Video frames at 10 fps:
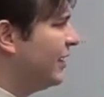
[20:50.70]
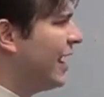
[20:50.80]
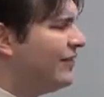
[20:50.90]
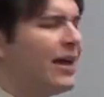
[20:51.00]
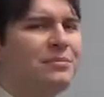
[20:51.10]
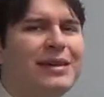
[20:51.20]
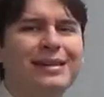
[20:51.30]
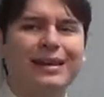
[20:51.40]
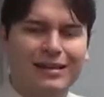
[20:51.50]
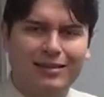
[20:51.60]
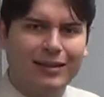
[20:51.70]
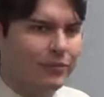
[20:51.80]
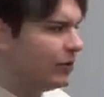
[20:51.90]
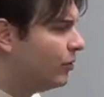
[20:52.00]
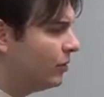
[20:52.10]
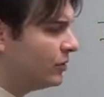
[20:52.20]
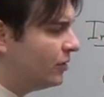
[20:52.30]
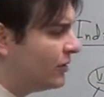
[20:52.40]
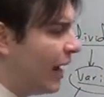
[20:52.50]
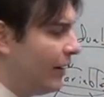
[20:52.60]
and have that mean anything with
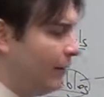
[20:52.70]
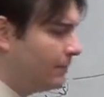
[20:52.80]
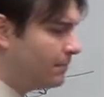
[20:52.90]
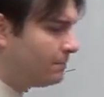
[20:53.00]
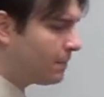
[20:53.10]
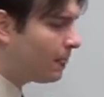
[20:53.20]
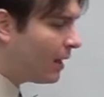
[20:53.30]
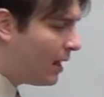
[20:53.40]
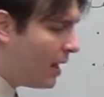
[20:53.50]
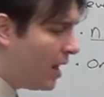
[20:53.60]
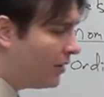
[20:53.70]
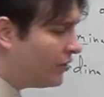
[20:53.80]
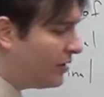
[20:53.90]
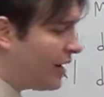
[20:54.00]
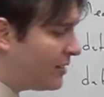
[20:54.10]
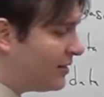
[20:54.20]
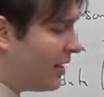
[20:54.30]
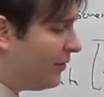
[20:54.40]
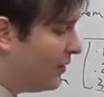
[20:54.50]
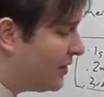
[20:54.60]
ordinal data. So the next
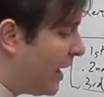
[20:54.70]
level of